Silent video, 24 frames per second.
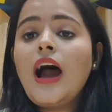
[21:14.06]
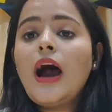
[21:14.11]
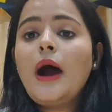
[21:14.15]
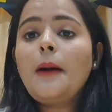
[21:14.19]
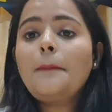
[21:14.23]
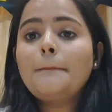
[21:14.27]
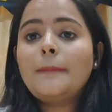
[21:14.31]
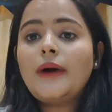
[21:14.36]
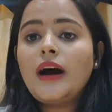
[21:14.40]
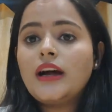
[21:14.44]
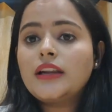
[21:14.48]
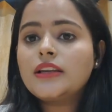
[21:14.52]

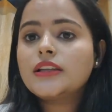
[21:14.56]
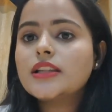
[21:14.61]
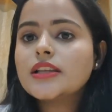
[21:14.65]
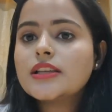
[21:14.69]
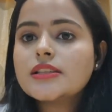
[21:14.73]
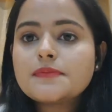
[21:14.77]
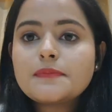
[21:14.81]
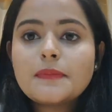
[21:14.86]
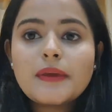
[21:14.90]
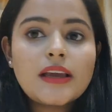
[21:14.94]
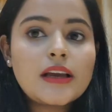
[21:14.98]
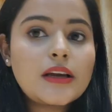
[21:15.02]
but
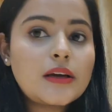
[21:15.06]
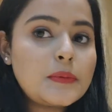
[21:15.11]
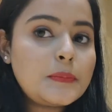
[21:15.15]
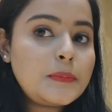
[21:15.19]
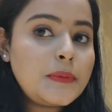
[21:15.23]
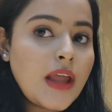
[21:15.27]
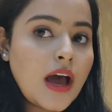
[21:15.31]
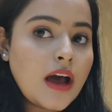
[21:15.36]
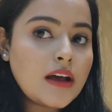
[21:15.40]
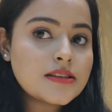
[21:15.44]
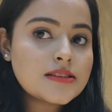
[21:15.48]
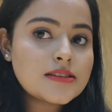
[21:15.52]
this makeup
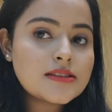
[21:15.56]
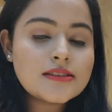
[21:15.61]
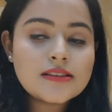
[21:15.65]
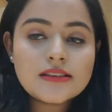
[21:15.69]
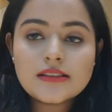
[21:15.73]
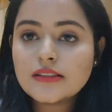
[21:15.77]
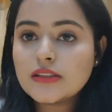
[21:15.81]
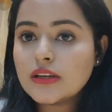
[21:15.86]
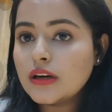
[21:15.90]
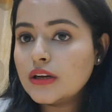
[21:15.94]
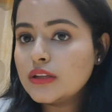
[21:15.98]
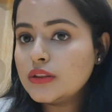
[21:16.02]

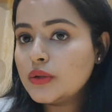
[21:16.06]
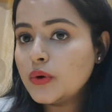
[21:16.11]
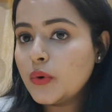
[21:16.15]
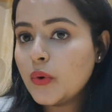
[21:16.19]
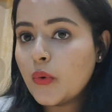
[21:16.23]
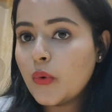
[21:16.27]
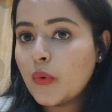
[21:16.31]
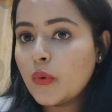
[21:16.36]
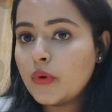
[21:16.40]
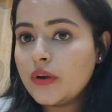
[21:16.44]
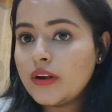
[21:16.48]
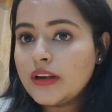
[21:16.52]
lasted the
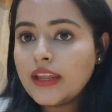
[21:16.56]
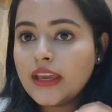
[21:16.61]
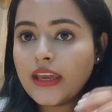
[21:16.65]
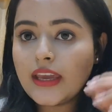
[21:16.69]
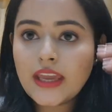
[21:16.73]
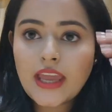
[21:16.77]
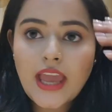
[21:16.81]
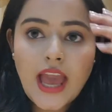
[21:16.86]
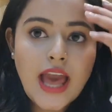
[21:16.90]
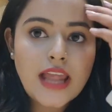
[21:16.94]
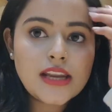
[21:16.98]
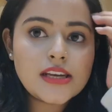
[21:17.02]
whole
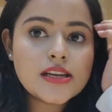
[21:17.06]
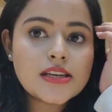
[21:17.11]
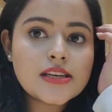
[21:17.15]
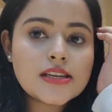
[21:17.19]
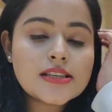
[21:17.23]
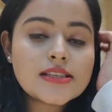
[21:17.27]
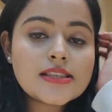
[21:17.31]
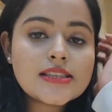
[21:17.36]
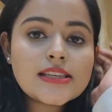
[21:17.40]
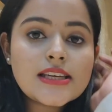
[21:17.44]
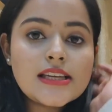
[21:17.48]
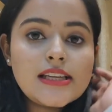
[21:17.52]
day and it
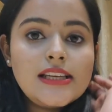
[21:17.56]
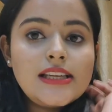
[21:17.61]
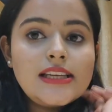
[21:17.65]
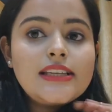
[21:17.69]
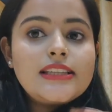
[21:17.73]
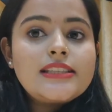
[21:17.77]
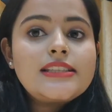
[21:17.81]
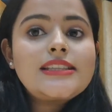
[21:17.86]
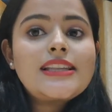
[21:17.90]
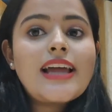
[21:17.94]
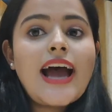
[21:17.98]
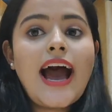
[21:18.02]
is still
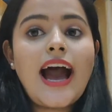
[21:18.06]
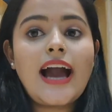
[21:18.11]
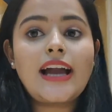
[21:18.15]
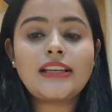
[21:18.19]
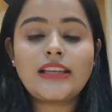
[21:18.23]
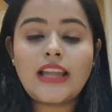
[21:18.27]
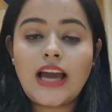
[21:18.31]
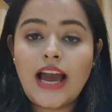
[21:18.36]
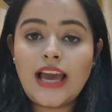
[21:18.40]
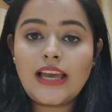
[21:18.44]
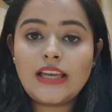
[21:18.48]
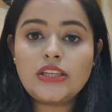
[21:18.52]

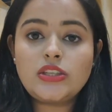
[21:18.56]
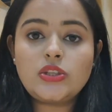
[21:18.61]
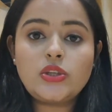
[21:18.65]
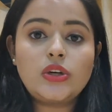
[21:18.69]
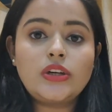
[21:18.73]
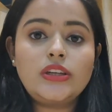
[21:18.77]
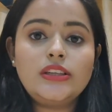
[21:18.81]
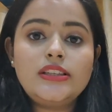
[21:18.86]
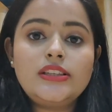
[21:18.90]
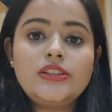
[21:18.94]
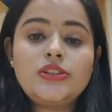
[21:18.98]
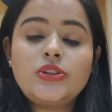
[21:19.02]
intact. I
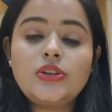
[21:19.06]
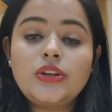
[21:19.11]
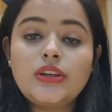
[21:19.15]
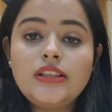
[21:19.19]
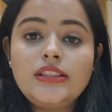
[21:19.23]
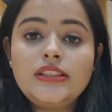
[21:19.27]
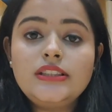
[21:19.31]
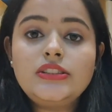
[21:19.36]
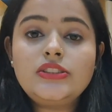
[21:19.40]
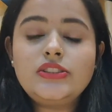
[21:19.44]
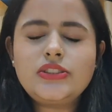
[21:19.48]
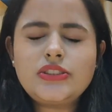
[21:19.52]
really,
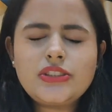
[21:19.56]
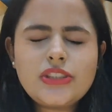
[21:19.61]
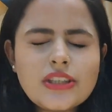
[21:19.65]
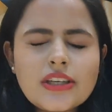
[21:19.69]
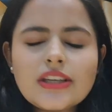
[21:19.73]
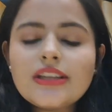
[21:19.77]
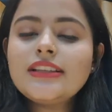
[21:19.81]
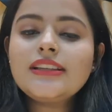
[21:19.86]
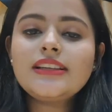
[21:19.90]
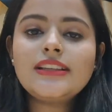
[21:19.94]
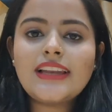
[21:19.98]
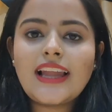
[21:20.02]
really,
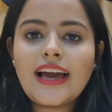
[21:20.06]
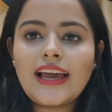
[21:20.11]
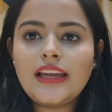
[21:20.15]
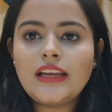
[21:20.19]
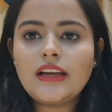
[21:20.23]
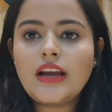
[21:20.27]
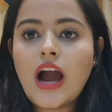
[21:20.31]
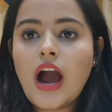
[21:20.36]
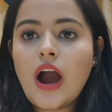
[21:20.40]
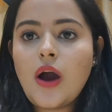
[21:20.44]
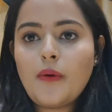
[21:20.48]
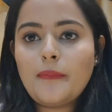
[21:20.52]
really
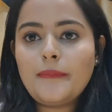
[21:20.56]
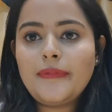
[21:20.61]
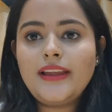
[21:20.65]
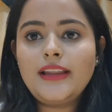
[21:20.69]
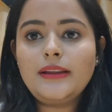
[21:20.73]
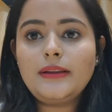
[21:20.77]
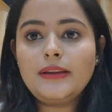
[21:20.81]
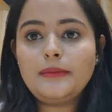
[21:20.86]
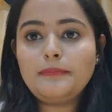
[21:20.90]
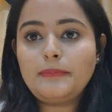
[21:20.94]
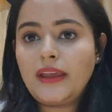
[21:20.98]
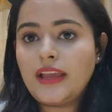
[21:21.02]
like how
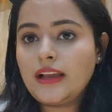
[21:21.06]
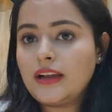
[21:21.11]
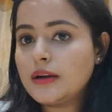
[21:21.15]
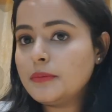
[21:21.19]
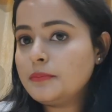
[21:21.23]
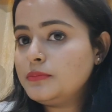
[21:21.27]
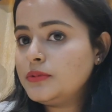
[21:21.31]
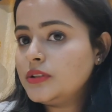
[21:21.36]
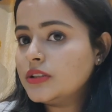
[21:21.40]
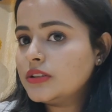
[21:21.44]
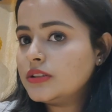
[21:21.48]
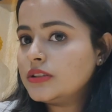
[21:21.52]
my
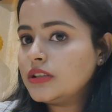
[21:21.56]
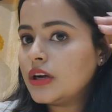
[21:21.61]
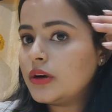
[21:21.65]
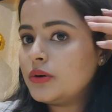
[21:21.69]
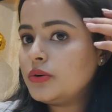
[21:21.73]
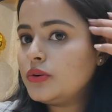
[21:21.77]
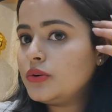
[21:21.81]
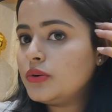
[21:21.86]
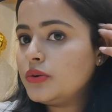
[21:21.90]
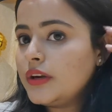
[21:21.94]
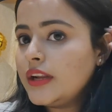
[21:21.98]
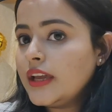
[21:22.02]
makeup turned
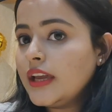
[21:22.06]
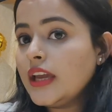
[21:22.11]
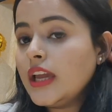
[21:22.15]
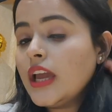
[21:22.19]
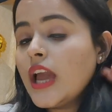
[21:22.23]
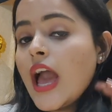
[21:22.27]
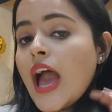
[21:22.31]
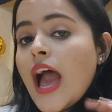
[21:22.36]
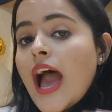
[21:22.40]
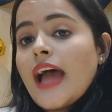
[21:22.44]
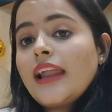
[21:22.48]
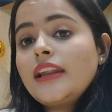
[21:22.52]
out today,
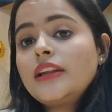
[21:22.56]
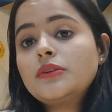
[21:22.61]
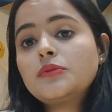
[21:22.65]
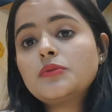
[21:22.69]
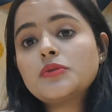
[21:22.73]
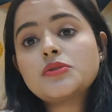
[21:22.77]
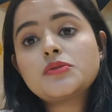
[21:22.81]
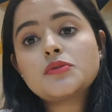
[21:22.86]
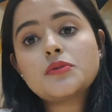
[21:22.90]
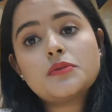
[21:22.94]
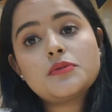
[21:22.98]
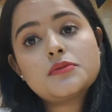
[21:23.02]
and it
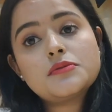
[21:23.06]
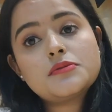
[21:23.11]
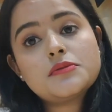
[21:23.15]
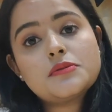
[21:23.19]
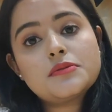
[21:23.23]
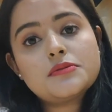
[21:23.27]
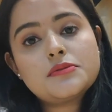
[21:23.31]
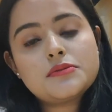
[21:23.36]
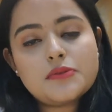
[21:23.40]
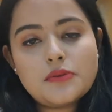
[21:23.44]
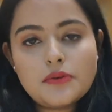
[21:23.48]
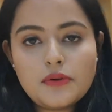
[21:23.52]
was
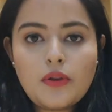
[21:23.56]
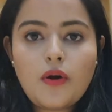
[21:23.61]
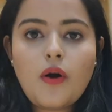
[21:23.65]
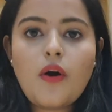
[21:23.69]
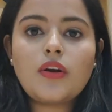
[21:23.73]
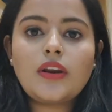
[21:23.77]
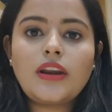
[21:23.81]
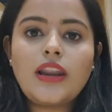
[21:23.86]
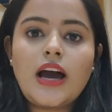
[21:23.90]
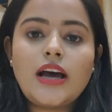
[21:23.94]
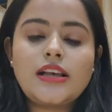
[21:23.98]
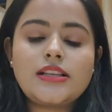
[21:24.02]
so
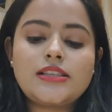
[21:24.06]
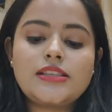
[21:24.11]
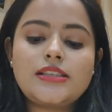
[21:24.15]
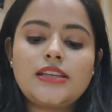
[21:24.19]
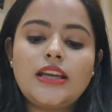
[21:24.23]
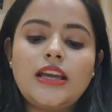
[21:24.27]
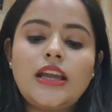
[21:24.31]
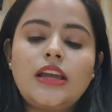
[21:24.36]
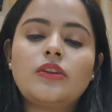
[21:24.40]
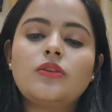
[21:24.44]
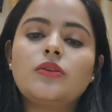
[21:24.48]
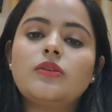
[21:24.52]
long
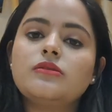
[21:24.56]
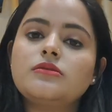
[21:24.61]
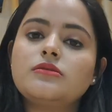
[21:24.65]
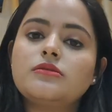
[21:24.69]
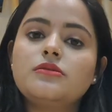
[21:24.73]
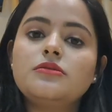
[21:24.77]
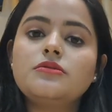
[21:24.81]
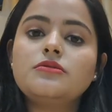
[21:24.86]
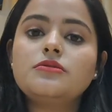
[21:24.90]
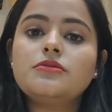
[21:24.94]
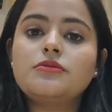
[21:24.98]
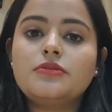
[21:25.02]
lasting. And also
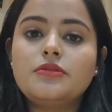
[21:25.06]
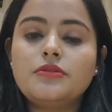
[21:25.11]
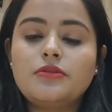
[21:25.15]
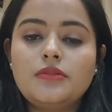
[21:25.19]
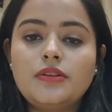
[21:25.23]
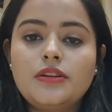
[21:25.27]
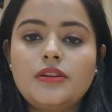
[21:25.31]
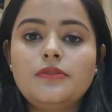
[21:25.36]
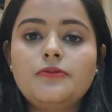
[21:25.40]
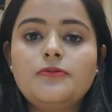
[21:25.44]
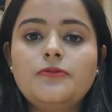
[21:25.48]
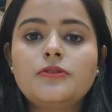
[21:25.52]
the
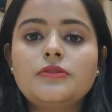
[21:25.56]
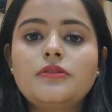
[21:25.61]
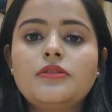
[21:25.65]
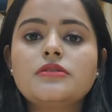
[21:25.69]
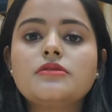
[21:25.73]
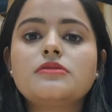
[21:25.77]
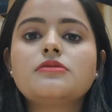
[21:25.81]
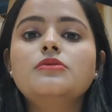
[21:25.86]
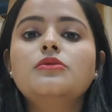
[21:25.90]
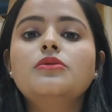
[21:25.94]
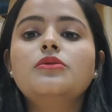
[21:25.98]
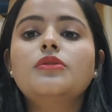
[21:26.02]
tutorial for
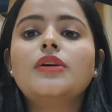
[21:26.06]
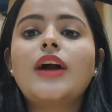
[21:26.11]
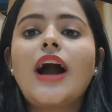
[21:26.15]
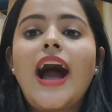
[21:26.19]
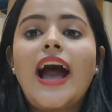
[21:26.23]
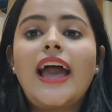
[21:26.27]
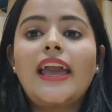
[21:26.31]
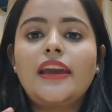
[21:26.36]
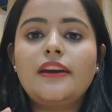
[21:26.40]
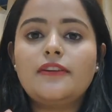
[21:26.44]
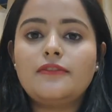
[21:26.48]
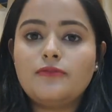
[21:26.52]
this look
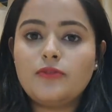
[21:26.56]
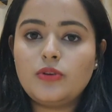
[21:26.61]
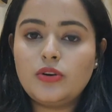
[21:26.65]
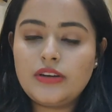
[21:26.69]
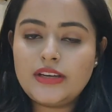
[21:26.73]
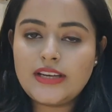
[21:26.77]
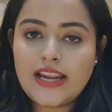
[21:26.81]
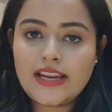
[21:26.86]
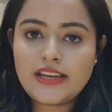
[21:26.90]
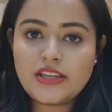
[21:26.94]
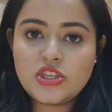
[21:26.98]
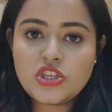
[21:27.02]
I have
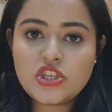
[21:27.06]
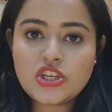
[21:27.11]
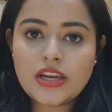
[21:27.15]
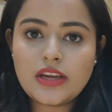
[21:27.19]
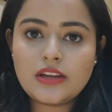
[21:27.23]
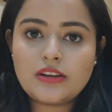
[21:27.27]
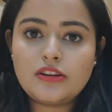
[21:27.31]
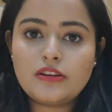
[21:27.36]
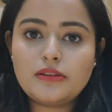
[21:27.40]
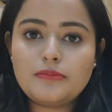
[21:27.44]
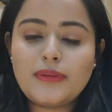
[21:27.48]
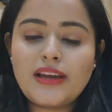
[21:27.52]
already
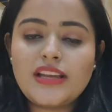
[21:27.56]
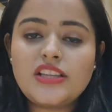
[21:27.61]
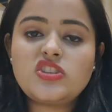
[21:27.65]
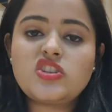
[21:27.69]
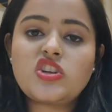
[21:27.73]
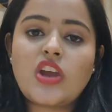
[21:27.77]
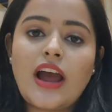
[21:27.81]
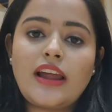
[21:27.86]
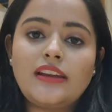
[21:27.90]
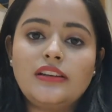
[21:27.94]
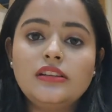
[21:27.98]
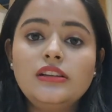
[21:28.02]
shared on my
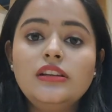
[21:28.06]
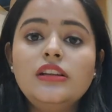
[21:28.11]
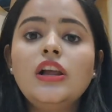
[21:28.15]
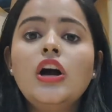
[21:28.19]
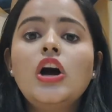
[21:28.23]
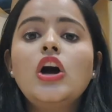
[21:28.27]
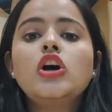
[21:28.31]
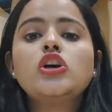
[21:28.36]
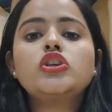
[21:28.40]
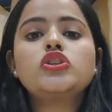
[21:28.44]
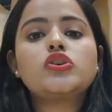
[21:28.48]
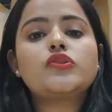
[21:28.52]
channel,
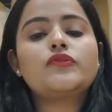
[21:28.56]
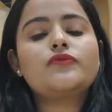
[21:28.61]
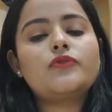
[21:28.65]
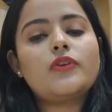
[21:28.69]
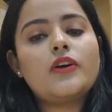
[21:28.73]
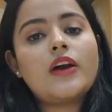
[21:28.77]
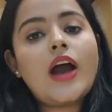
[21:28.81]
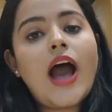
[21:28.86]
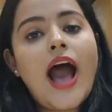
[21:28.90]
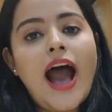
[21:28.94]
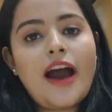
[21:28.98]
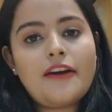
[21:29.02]
so if
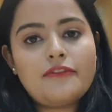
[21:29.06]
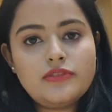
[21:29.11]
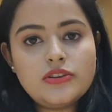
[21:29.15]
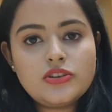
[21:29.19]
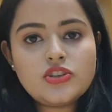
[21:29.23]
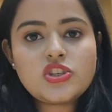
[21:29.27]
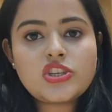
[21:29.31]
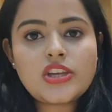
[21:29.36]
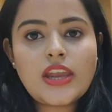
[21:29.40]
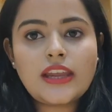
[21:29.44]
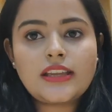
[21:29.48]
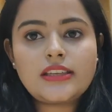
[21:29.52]
you
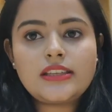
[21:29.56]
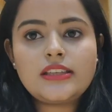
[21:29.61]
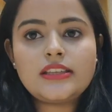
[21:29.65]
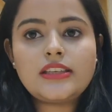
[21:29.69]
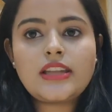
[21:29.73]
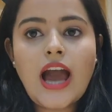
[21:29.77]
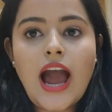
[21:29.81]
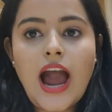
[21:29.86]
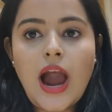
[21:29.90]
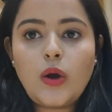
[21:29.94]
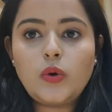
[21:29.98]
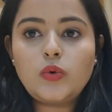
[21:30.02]
haven't checked
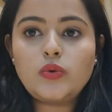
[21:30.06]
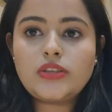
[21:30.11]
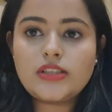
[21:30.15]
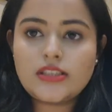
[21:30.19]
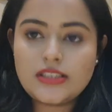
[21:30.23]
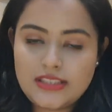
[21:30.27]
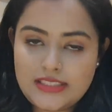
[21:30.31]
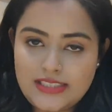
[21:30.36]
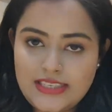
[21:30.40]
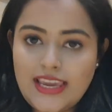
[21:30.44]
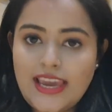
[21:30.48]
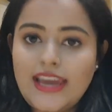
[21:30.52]
it
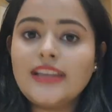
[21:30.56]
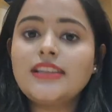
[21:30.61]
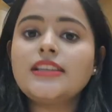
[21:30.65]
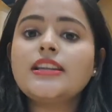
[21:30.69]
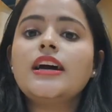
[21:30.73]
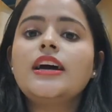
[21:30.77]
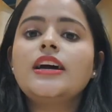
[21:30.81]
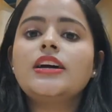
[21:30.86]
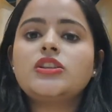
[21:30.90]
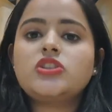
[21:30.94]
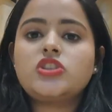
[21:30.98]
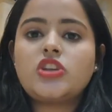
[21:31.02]
out yet,
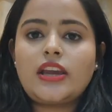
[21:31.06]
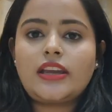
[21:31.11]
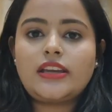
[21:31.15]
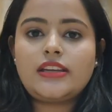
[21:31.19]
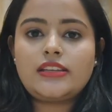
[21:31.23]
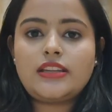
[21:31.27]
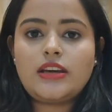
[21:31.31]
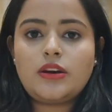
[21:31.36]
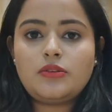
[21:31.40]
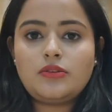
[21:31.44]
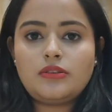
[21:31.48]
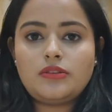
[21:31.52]
check
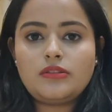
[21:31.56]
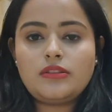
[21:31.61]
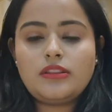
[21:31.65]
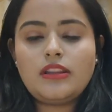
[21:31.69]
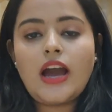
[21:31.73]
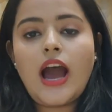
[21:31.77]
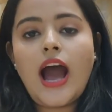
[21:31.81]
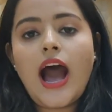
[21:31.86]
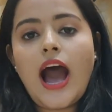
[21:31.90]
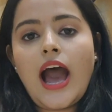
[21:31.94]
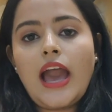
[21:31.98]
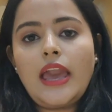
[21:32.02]
it out in
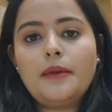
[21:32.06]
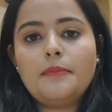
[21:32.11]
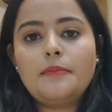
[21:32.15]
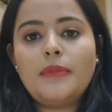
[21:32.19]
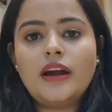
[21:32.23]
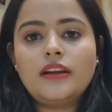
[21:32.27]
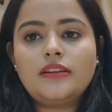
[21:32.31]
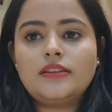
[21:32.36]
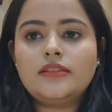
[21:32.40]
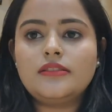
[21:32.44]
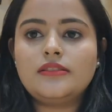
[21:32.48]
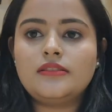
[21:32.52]
the I
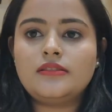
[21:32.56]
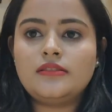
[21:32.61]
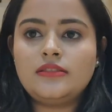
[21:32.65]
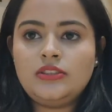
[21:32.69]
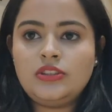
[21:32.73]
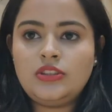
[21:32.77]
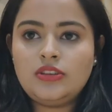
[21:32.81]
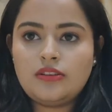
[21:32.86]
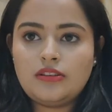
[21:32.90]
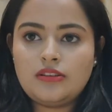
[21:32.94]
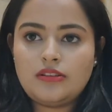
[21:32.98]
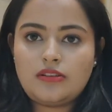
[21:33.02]
button
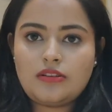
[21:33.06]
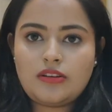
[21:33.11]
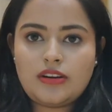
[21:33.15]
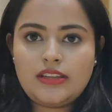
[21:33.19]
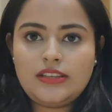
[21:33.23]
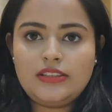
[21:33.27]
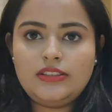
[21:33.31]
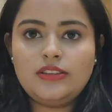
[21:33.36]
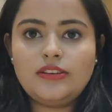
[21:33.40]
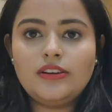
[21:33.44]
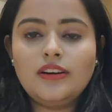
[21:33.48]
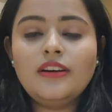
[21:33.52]
here or
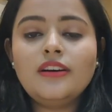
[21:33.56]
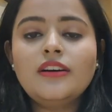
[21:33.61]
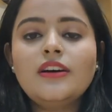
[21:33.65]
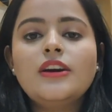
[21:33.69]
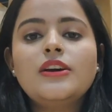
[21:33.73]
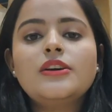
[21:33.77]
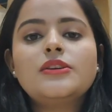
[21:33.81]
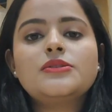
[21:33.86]
here.